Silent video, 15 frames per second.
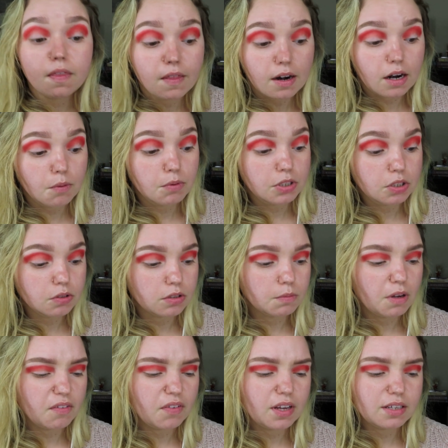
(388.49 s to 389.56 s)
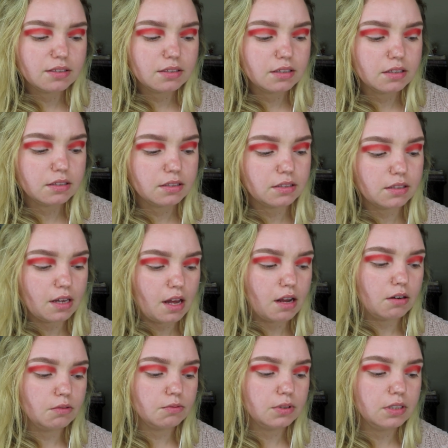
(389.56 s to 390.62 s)
that I would use on my face, because I
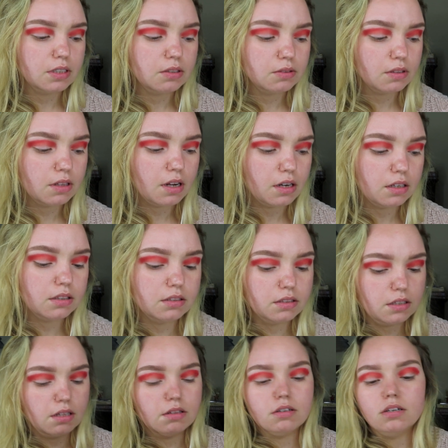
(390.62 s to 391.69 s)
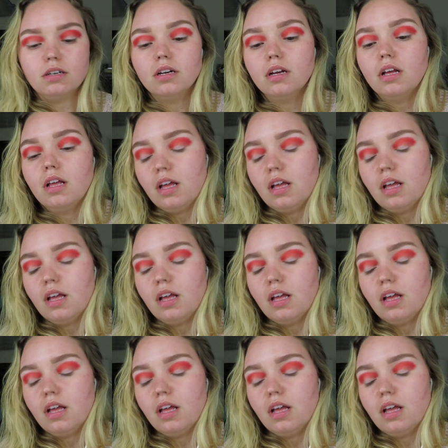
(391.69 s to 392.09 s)
don't really use a lot of concealer.